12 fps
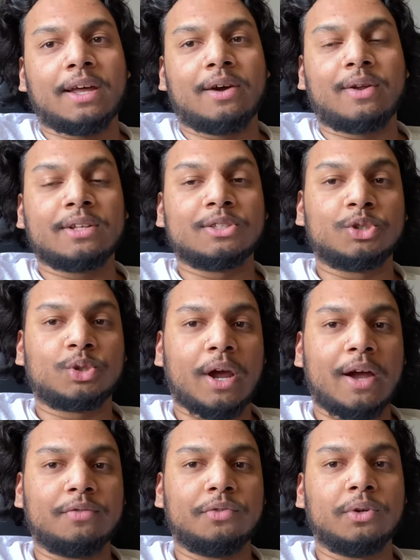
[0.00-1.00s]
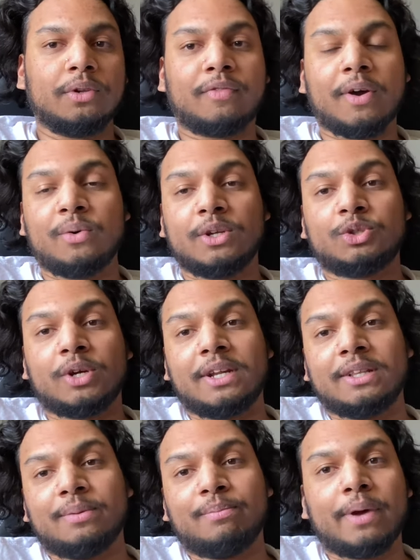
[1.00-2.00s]
I would have to travel. If I want to trade
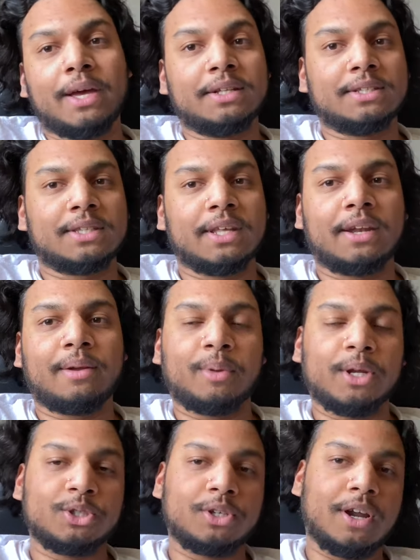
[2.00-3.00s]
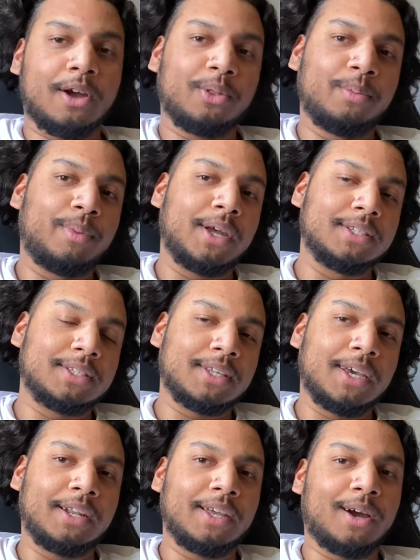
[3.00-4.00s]
in the Benz, then I'm not sure how the Benz is
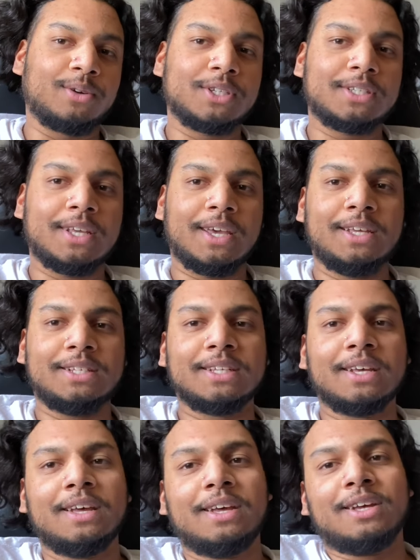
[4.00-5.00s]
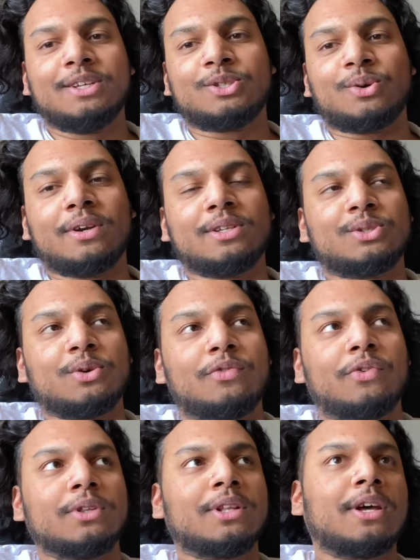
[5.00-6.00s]
getting out of state, so on and so
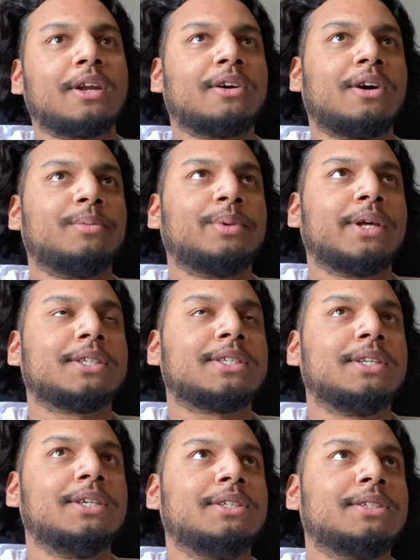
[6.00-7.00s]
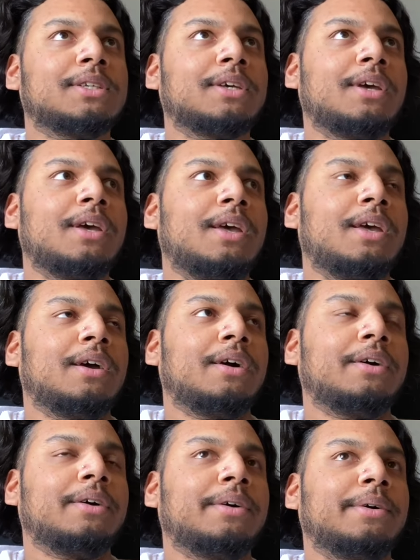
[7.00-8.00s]
forth. A lot of complexities
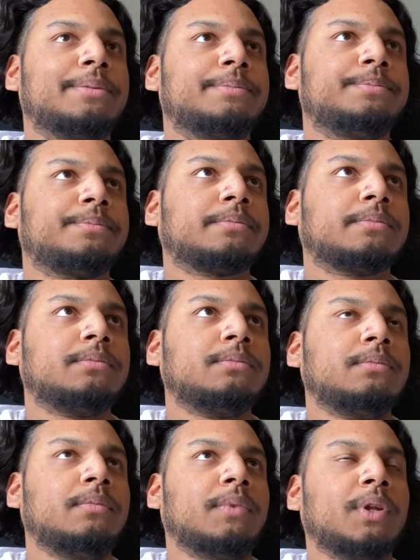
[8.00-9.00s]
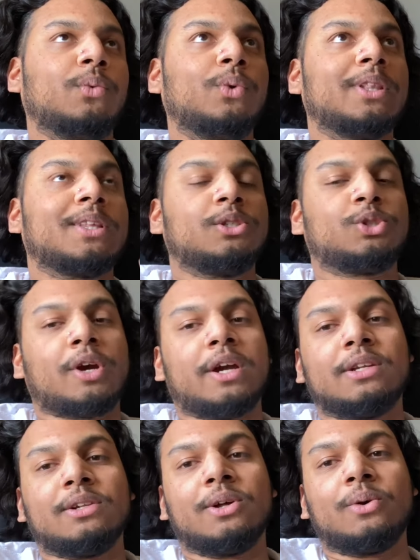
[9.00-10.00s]
with
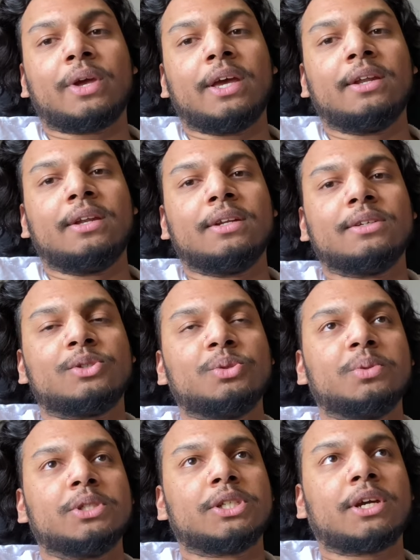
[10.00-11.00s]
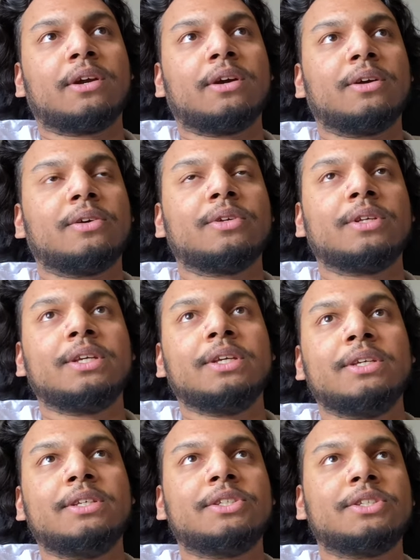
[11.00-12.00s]
trying to locate a Supleggera.
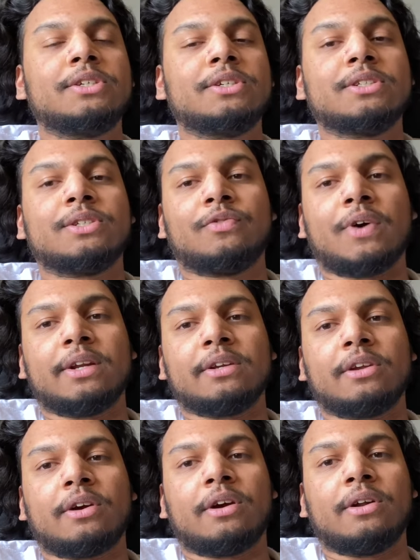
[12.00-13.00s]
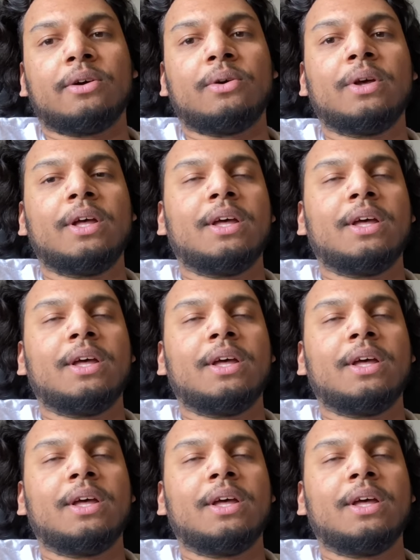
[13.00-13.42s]
Easier to find a Gallardo.